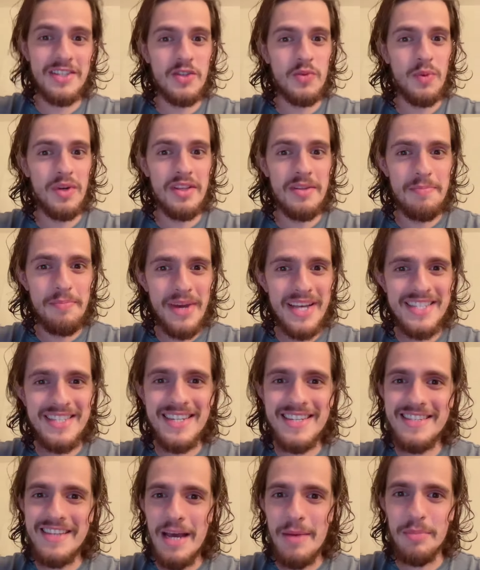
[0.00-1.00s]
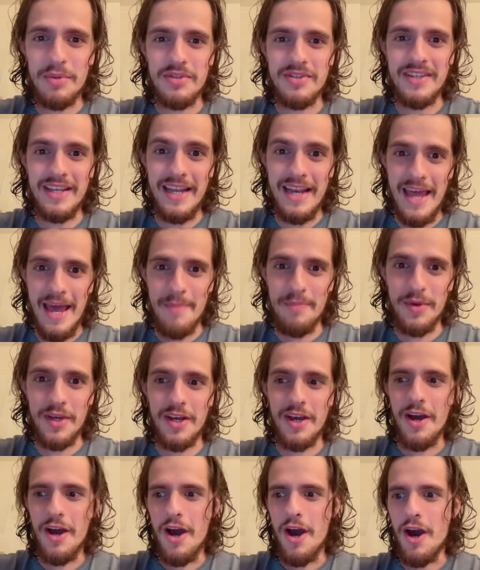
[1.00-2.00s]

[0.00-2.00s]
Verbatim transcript: it's one of the best examples in Epic